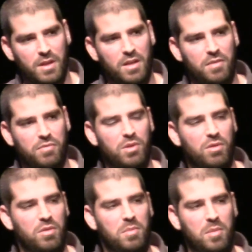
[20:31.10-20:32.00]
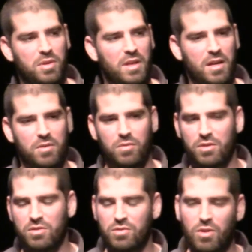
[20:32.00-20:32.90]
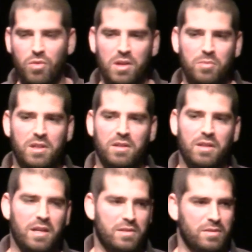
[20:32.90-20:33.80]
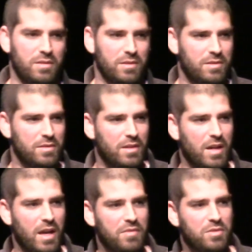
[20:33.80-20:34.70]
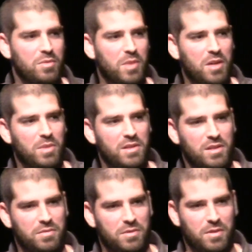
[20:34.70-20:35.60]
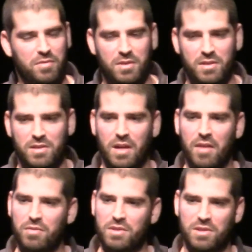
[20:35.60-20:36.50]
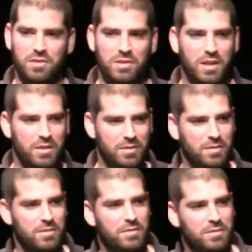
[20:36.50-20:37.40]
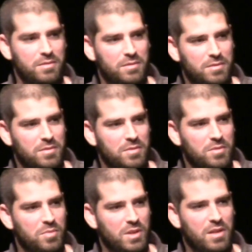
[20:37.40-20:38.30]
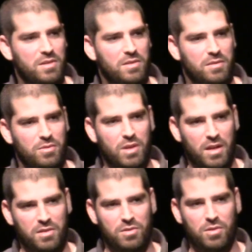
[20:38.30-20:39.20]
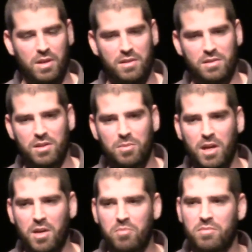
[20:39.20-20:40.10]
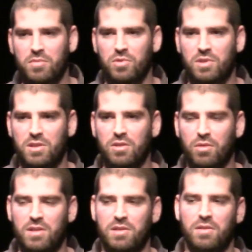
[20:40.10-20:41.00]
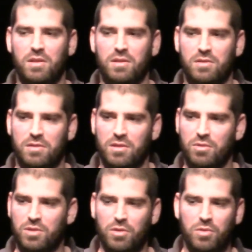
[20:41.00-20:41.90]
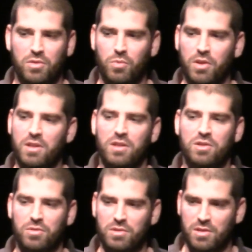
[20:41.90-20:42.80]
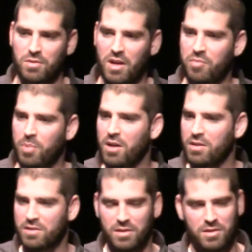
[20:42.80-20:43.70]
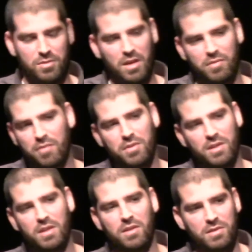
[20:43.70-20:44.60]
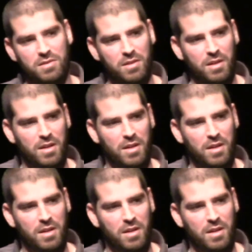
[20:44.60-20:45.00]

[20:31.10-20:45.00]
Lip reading: And if we don't remember that, there's no way we can last in this. And I have to remind myself of this every single day. Because you guys know, as an imam, you see crazy things, and you deal with weird issues, and you have politics, and you have everything else.